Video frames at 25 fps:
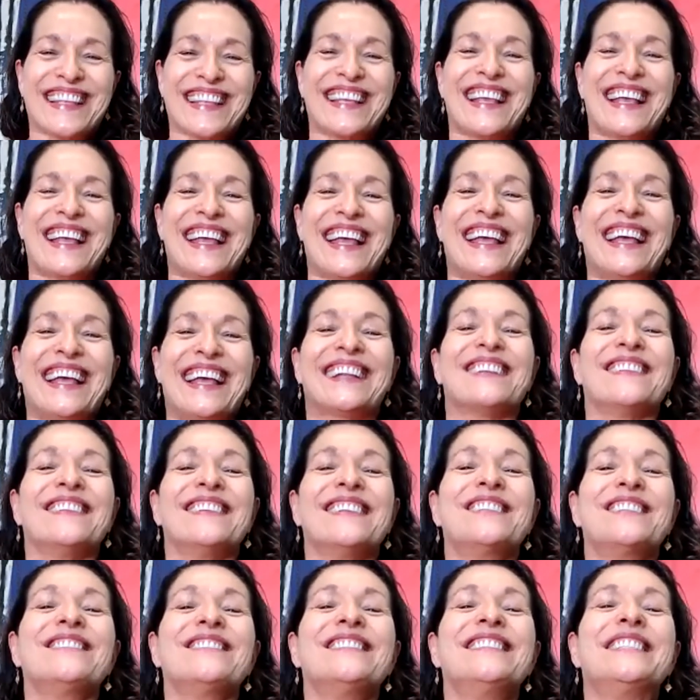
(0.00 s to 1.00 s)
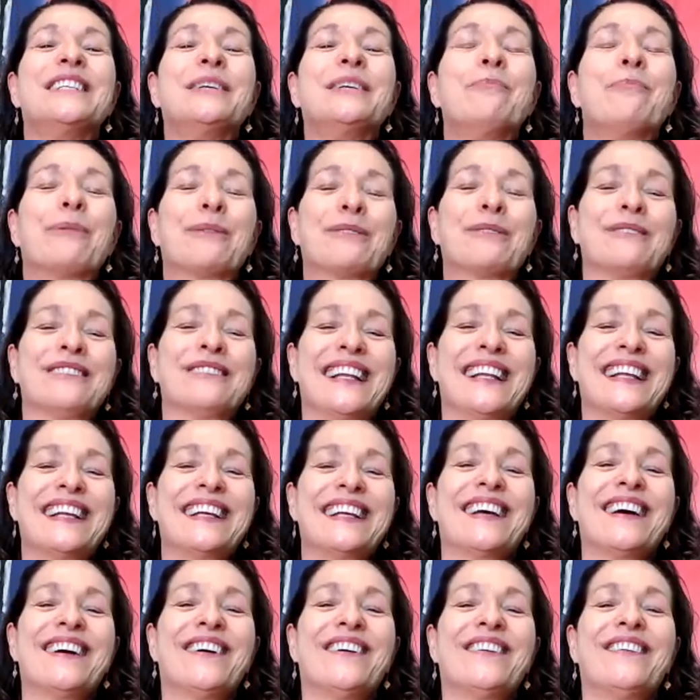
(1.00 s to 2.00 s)
And a little deeper letting
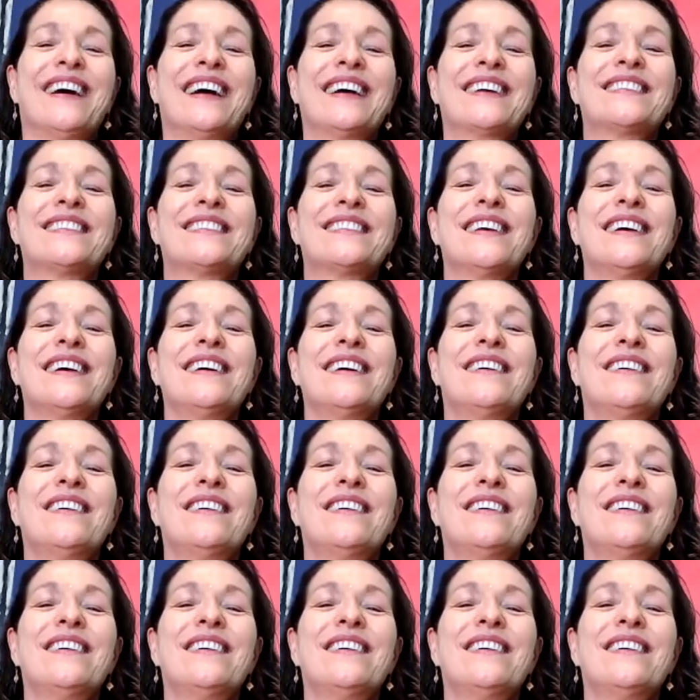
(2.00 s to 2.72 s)
go, exhale.